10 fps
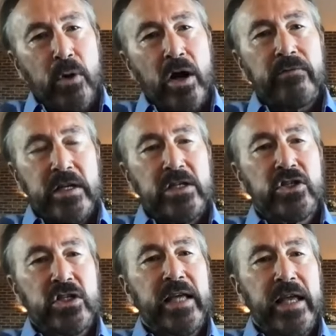part of it is
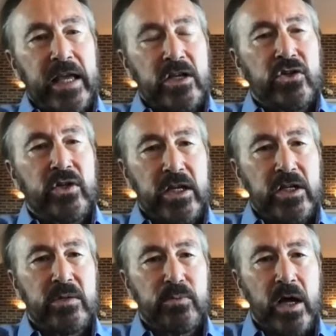just that
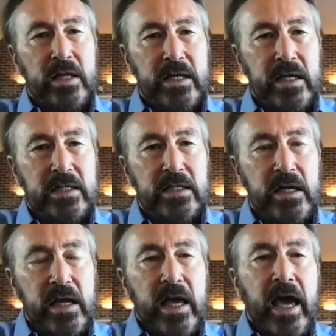education process,
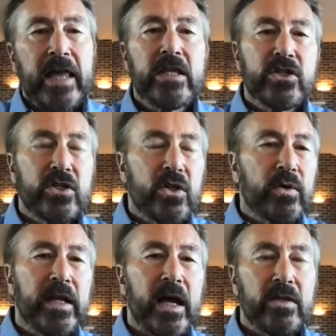and then
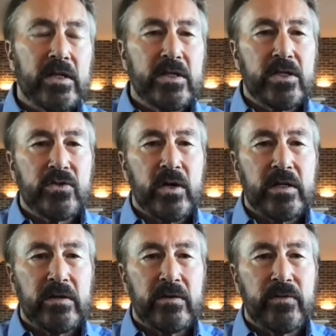slowing down these
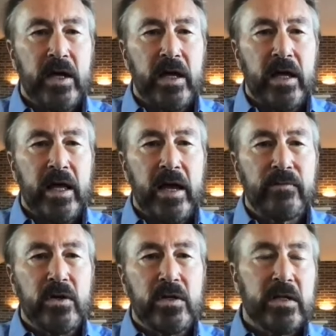destructive
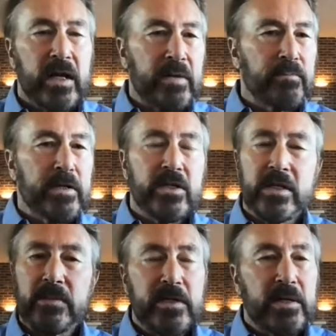efforts. And I mentioned
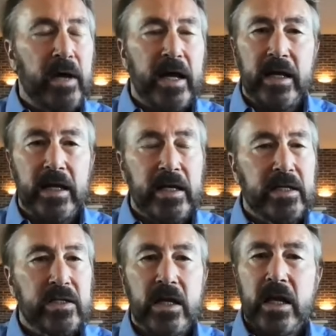deep sea mining.
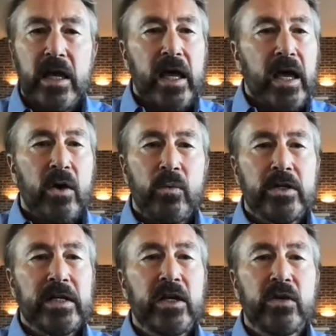We're
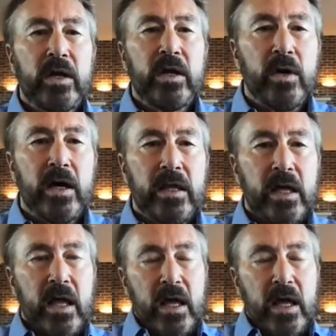tinkering with